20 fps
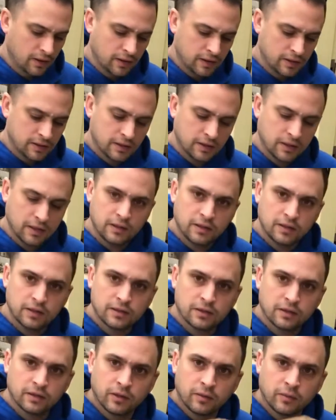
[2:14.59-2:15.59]
is to get
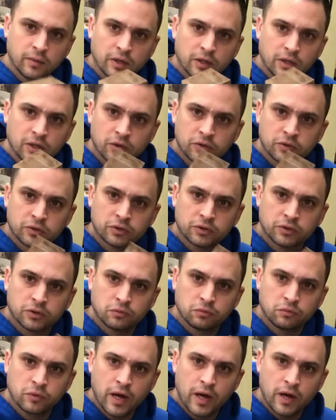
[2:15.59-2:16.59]
this a little bit closer to
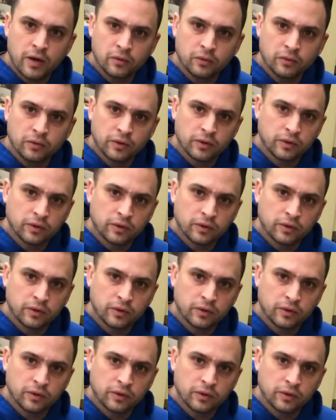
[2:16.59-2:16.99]
round.